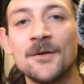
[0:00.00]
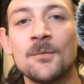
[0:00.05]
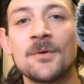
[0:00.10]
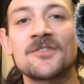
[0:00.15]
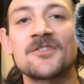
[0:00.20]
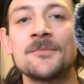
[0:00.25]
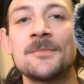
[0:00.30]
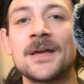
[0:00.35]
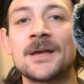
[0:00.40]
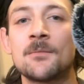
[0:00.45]

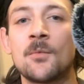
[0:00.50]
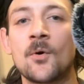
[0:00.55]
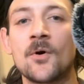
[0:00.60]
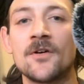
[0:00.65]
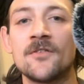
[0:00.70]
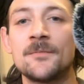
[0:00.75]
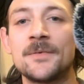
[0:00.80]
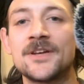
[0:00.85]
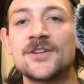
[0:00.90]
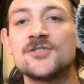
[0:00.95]
what to make more
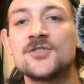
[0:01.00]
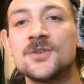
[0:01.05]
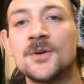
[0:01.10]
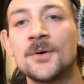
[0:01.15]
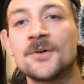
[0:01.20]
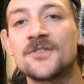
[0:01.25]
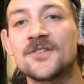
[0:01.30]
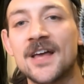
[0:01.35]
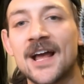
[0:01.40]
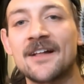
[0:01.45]
of because you know
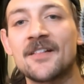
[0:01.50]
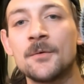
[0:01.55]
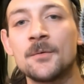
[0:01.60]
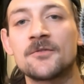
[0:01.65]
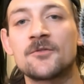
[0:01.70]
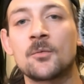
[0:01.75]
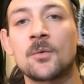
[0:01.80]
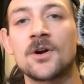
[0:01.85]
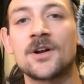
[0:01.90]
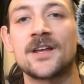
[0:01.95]
exactly
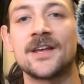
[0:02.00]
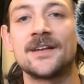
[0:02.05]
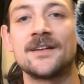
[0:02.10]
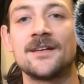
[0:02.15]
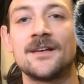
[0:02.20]
what's working.